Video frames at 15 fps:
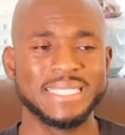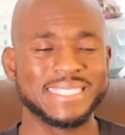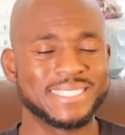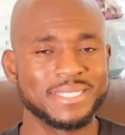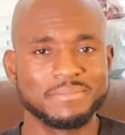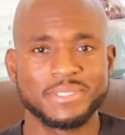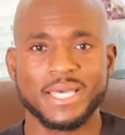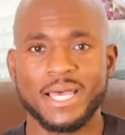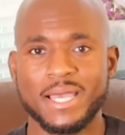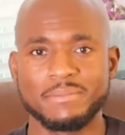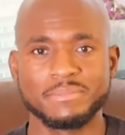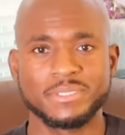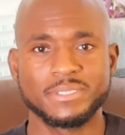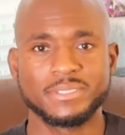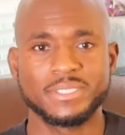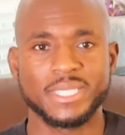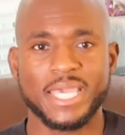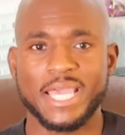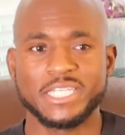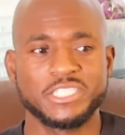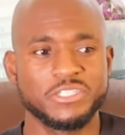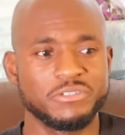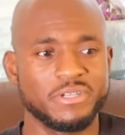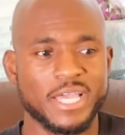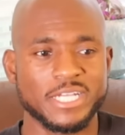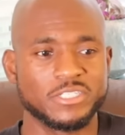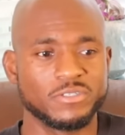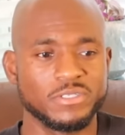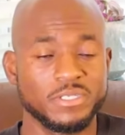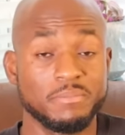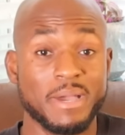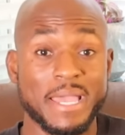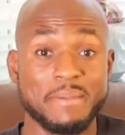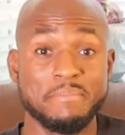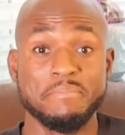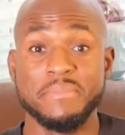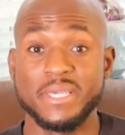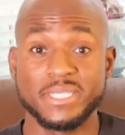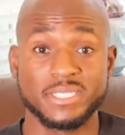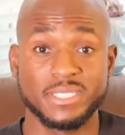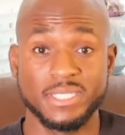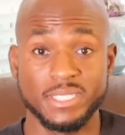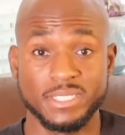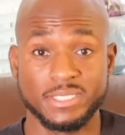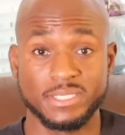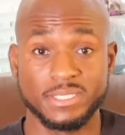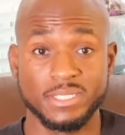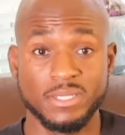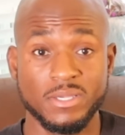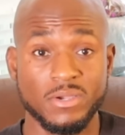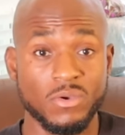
sometimes the cashier naturally might miss this,